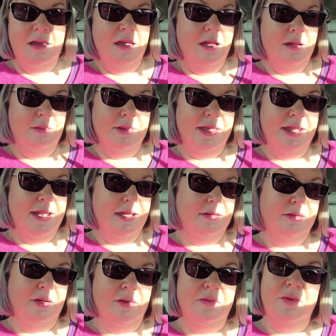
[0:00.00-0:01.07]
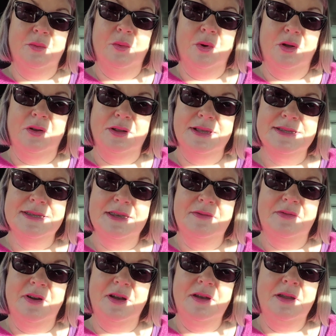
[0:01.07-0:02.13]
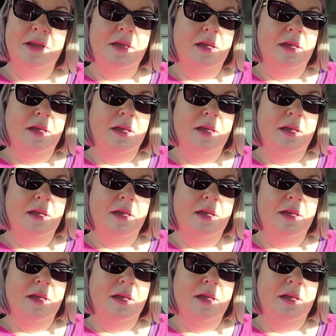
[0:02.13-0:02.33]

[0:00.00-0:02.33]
I will get out and go for a walk along the seafront.